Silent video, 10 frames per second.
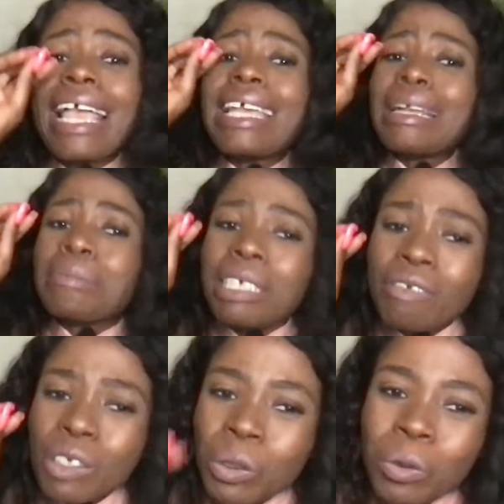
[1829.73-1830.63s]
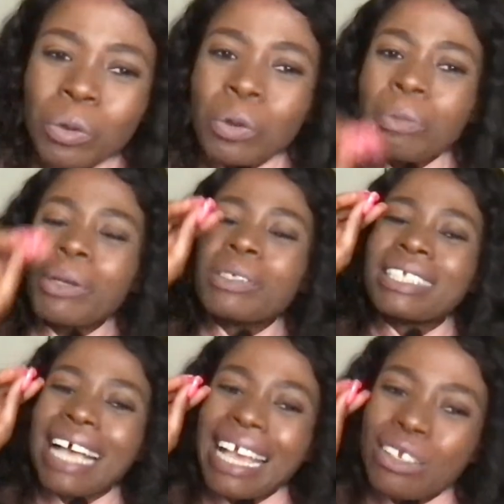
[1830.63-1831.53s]
And I'm giving you
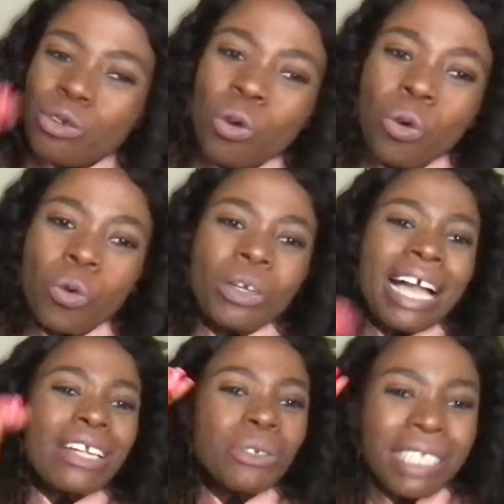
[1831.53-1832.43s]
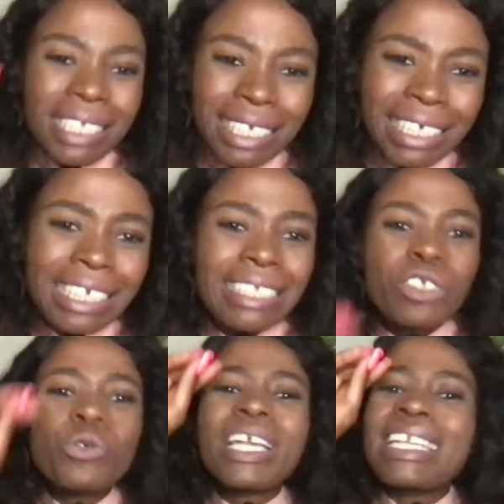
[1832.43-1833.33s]
because I know the secret.
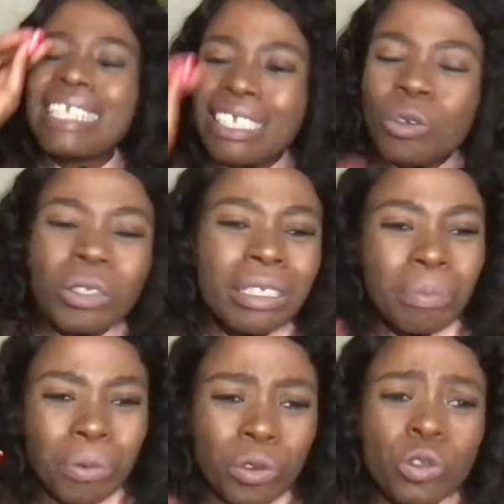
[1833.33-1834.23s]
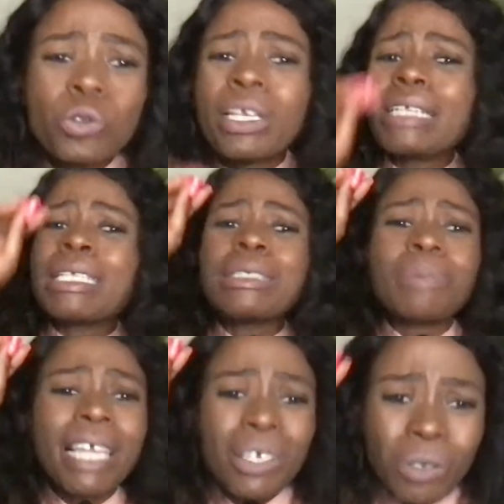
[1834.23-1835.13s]
You can read all the books. You can
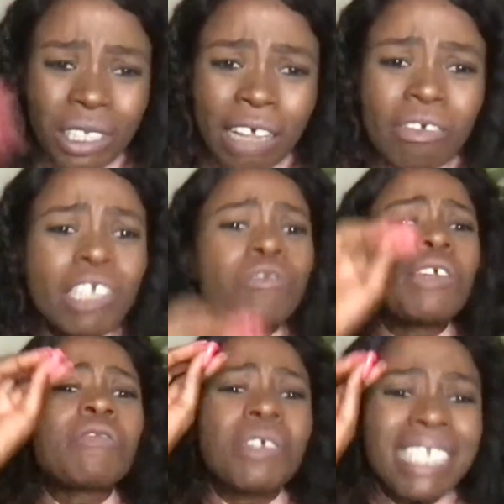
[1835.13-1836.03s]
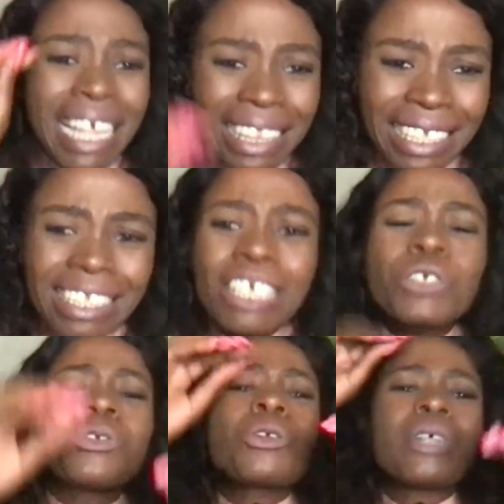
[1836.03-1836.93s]
inspire yourself. If you have not done this,
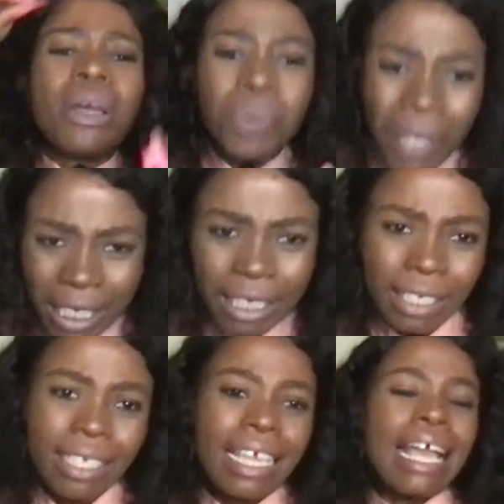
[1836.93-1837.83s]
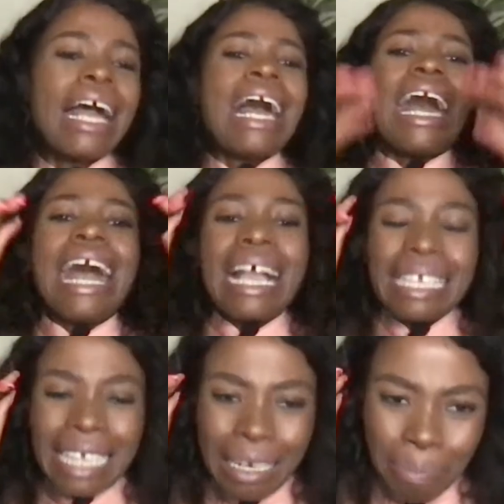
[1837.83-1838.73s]
you're not going to win. I
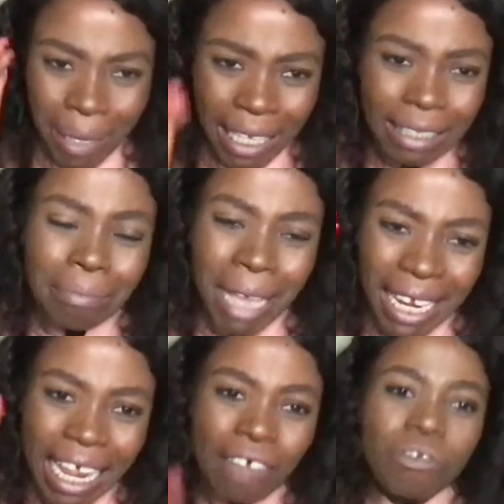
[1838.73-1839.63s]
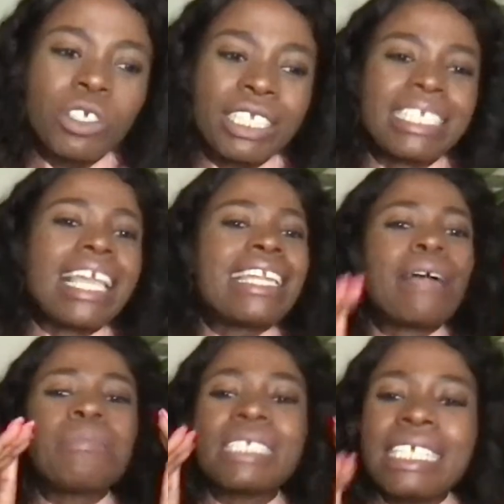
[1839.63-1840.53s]
can bet my life on it. And
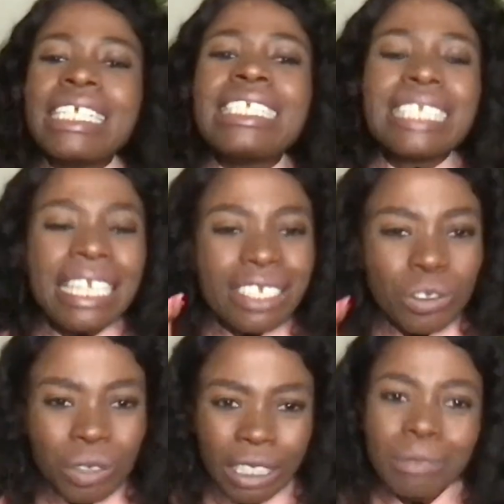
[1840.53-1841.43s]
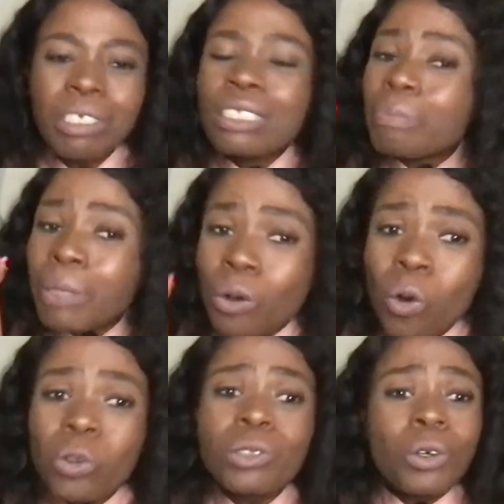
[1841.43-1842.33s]
I'm really telling you this just
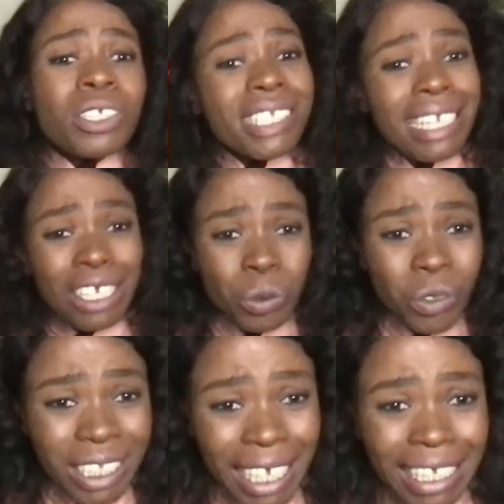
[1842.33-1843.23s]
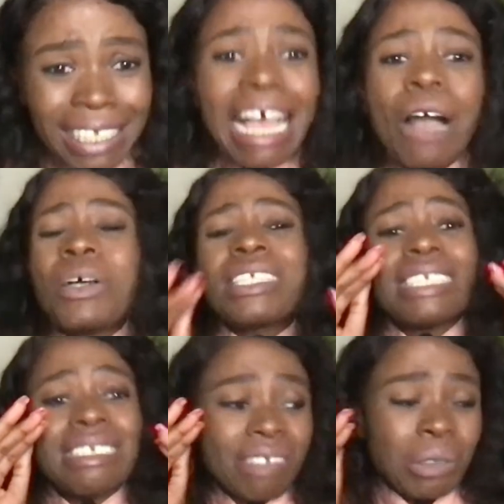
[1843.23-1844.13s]
because God said I should say it. I
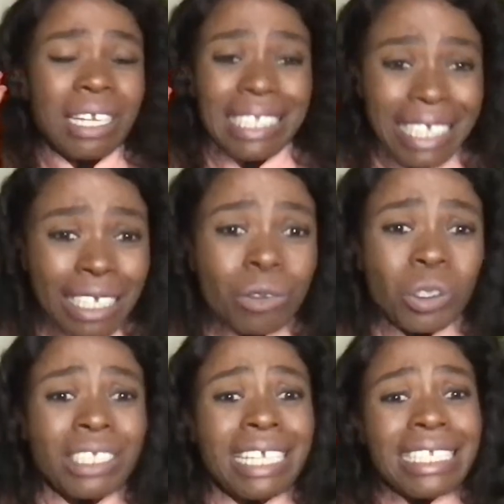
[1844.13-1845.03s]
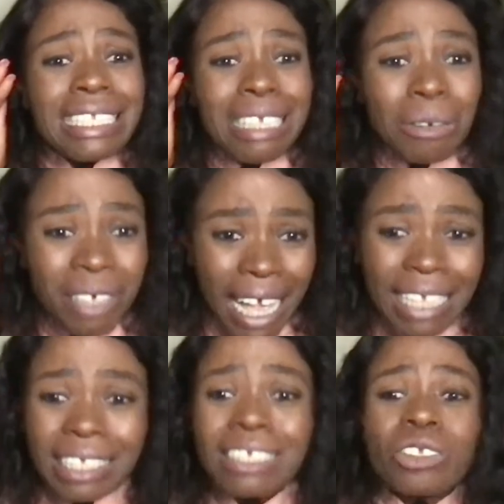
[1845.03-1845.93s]
wasn't even going to say it because it doesn't sound
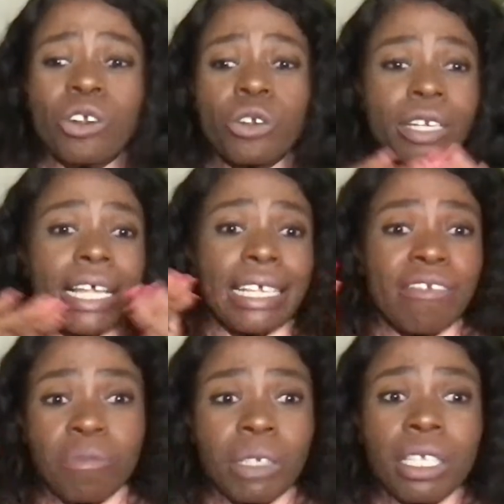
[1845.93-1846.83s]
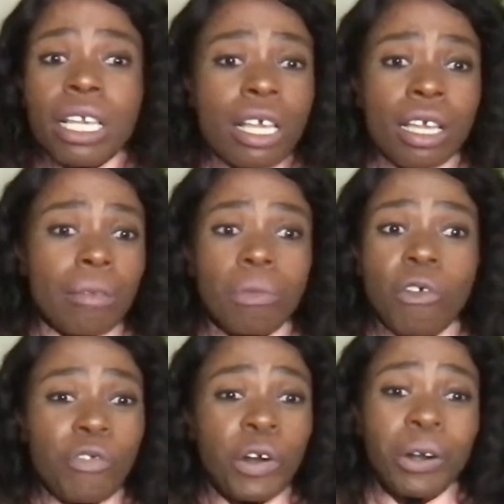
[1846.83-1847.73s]
nice. It's not going to give me
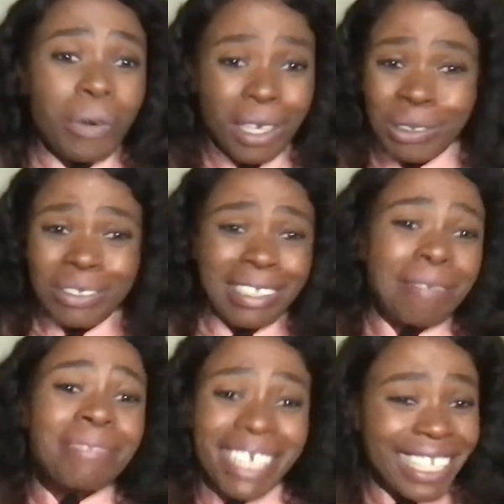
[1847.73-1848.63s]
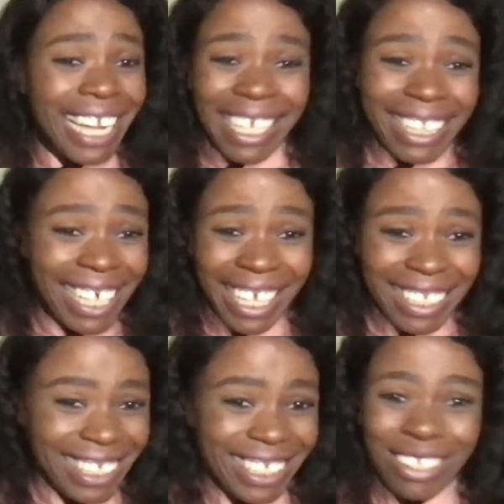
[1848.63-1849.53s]
more followers or something like
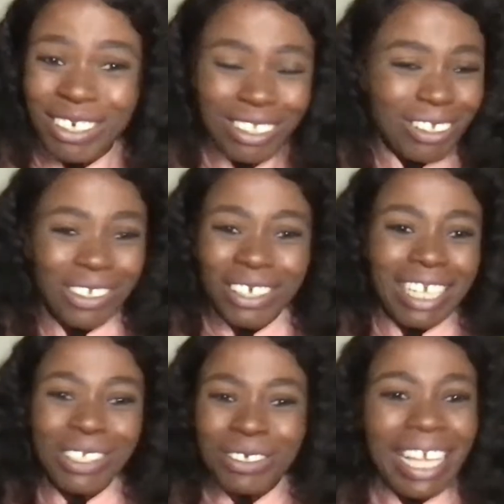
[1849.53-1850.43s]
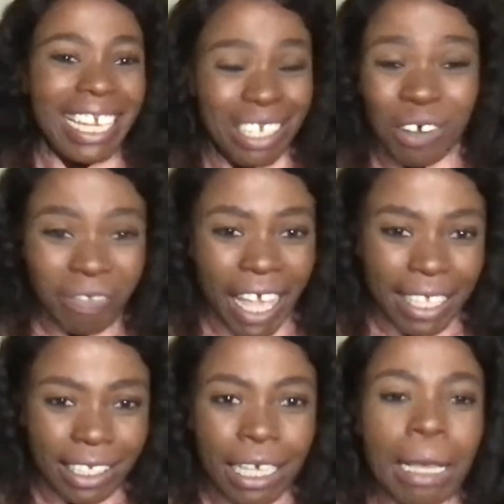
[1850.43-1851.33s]
that. No, it's not going to do any of that.